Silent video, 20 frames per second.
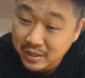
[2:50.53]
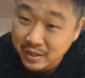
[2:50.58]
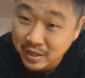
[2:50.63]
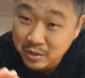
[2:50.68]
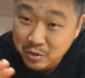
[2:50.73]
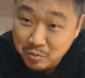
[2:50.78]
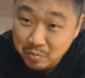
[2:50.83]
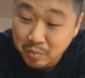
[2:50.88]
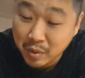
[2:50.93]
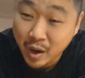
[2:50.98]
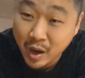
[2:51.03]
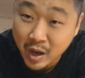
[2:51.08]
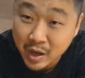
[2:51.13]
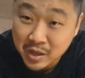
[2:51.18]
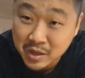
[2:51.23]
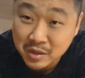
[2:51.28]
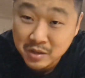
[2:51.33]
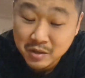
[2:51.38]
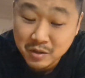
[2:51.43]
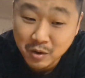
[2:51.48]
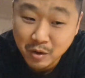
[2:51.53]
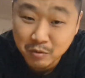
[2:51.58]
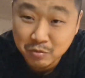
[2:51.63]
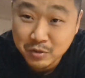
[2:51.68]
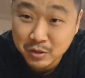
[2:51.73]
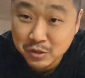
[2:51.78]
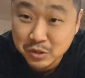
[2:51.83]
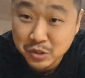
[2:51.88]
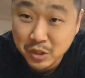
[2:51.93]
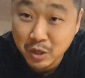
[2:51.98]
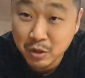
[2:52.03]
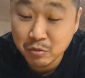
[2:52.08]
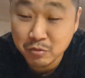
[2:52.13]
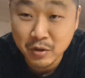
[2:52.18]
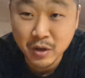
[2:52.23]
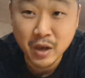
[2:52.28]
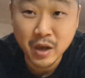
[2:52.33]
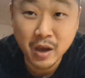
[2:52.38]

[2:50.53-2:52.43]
that you buy off the shelf